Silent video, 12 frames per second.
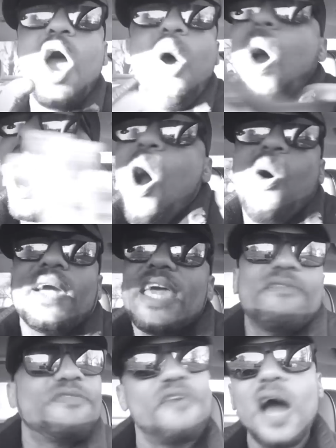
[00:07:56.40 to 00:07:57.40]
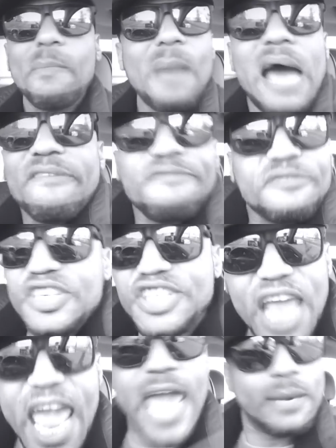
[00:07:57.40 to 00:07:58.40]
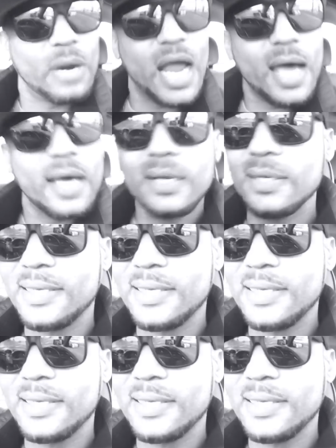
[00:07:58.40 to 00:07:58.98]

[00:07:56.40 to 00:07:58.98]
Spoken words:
know I don't give a fuck about shit, bruh.